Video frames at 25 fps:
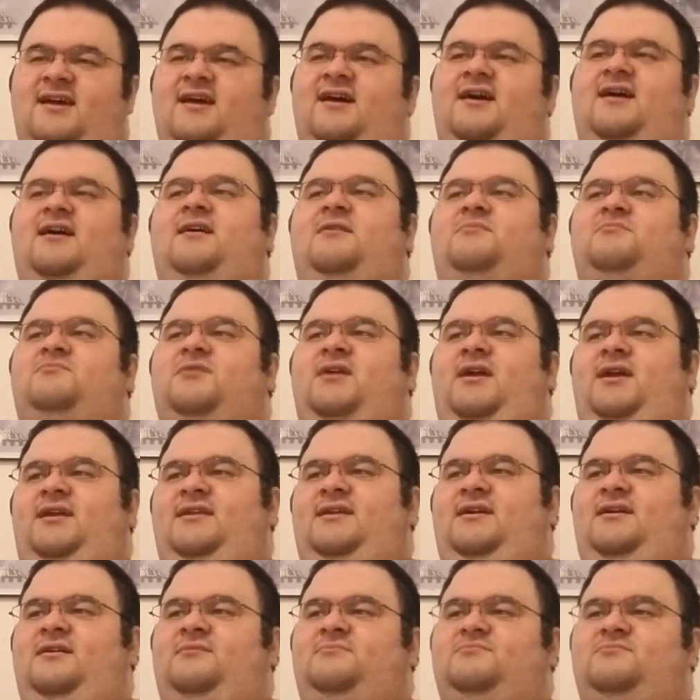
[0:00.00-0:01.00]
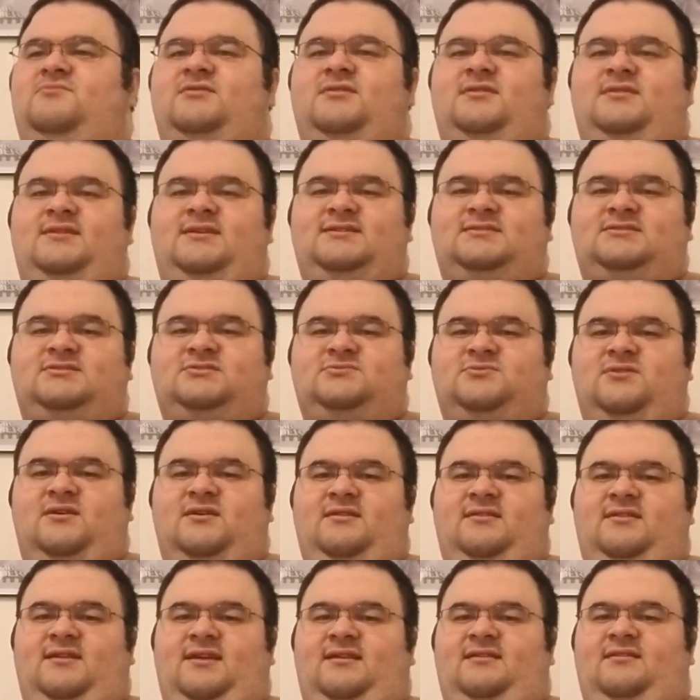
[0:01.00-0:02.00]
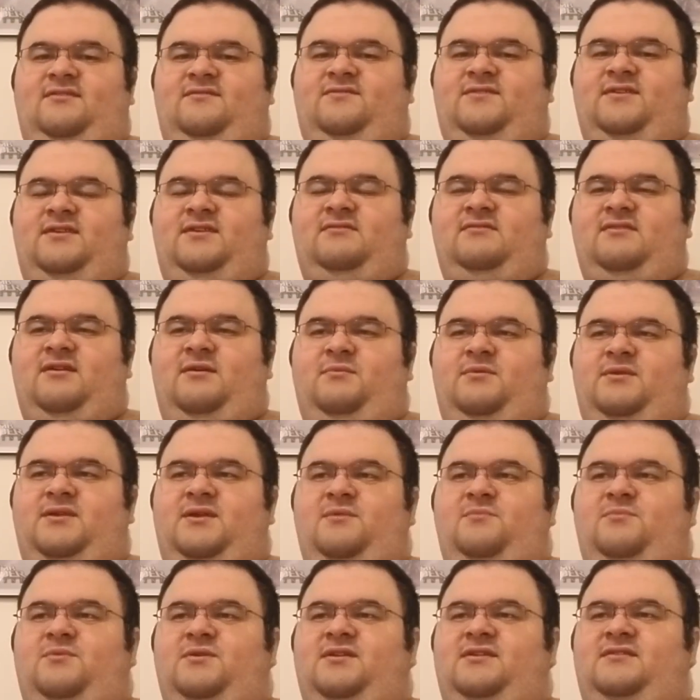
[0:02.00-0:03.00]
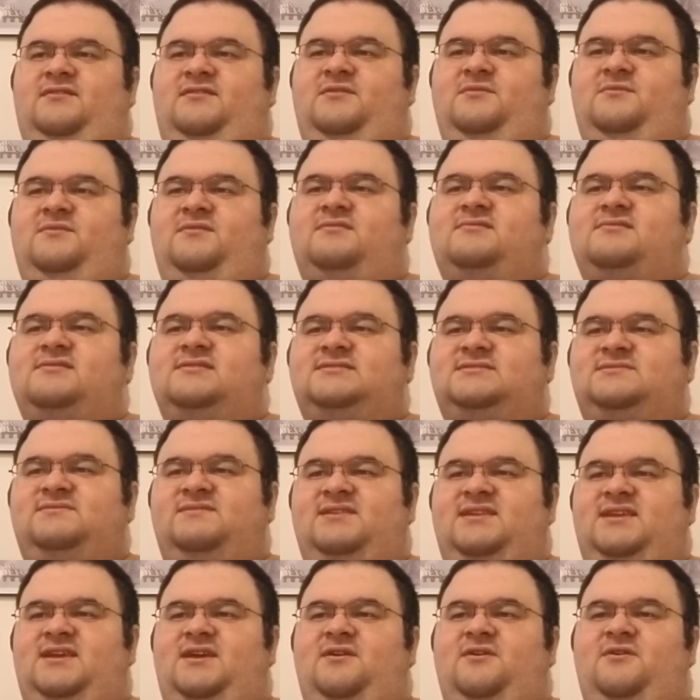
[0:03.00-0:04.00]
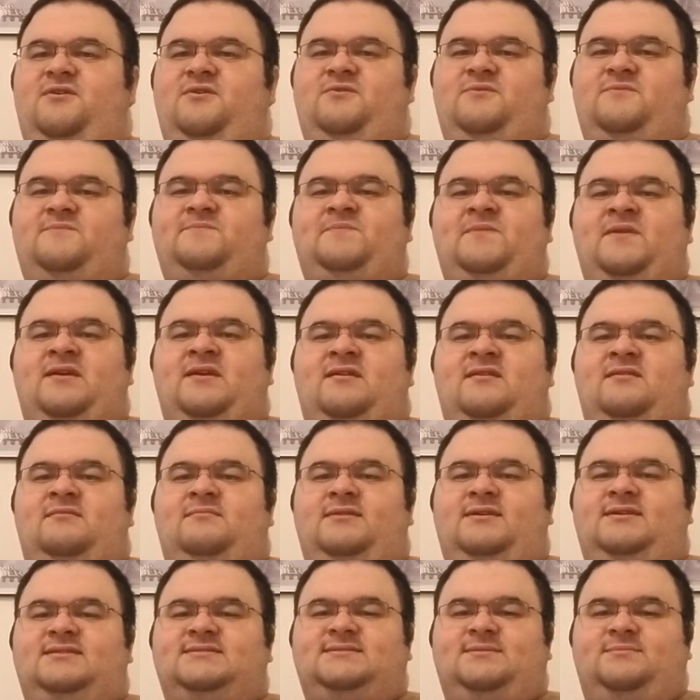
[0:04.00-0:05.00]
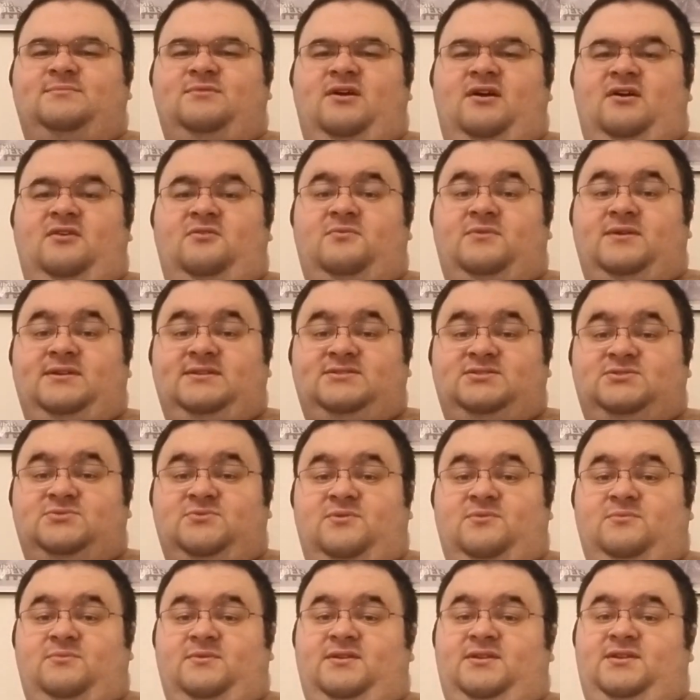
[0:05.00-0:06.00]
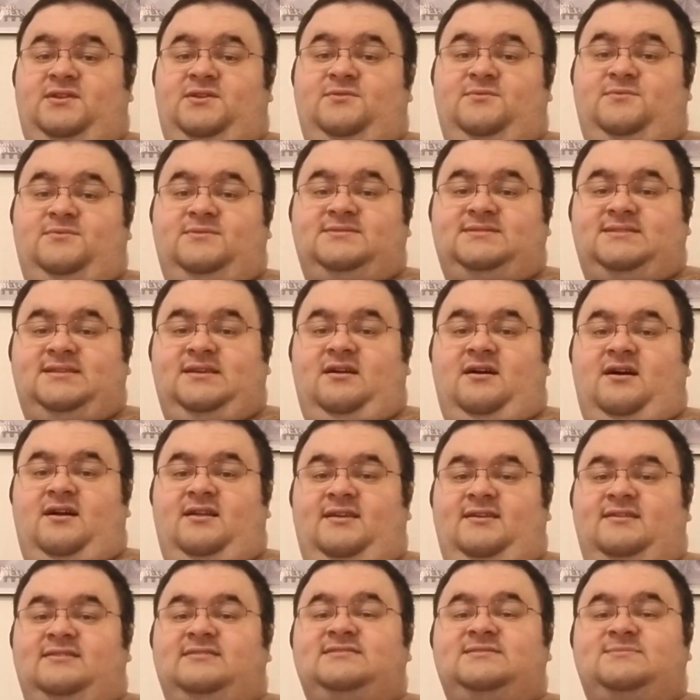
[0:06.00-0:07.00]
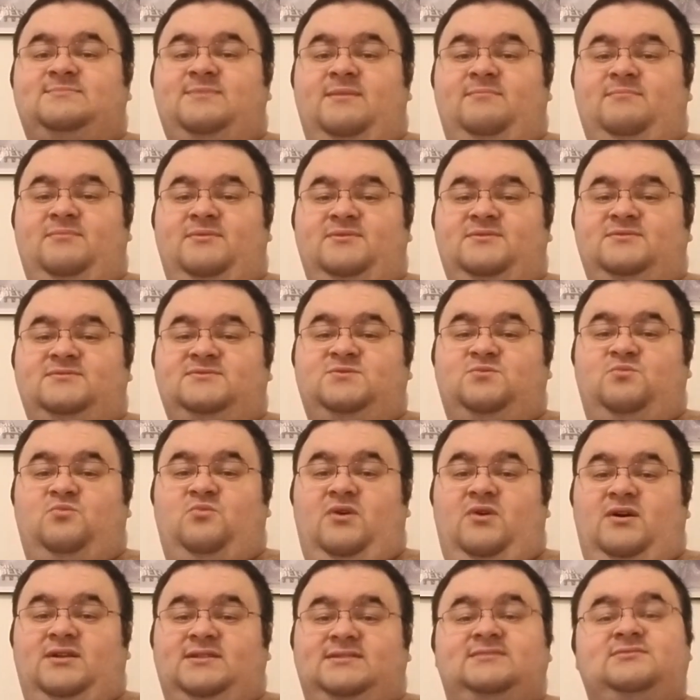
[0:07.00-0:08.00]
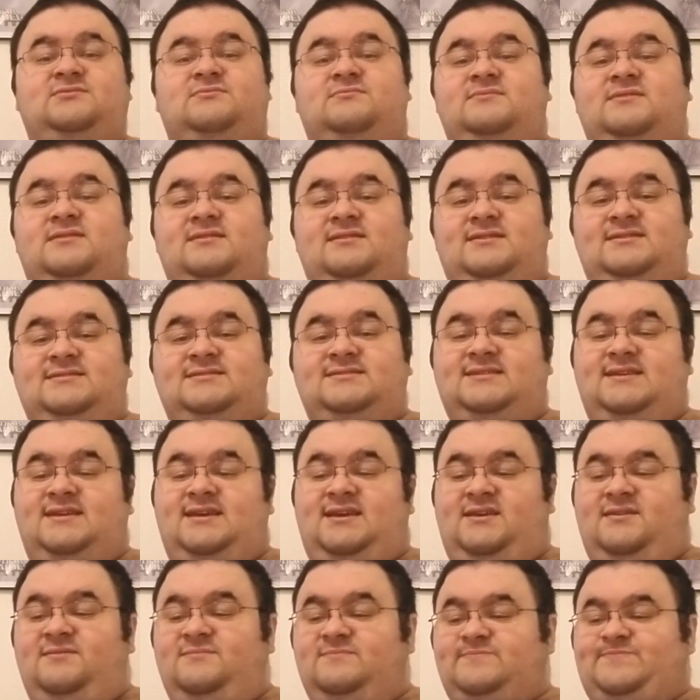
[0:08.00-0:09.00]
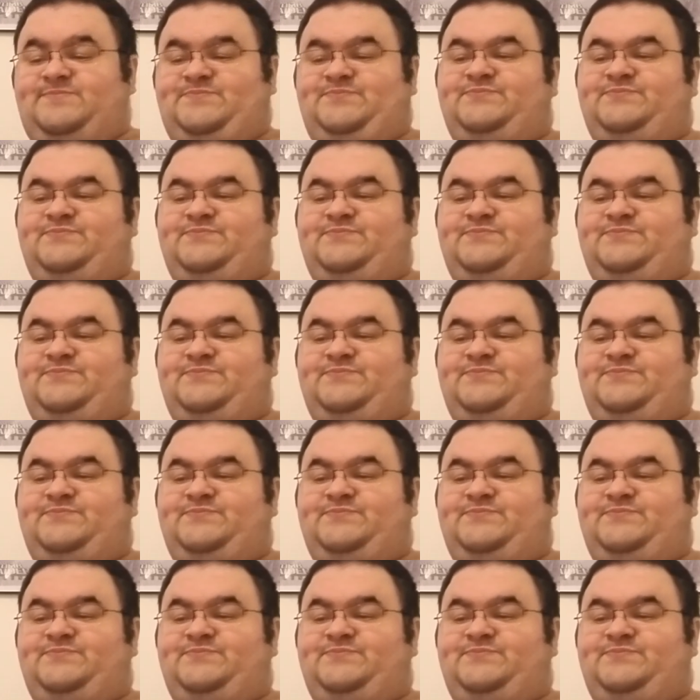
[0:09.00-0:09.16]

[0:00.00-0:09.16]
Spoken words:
Right now, I'm really struggling to figure out what I want to do with this video because I'm not quite sure what you as the audience members want to really see.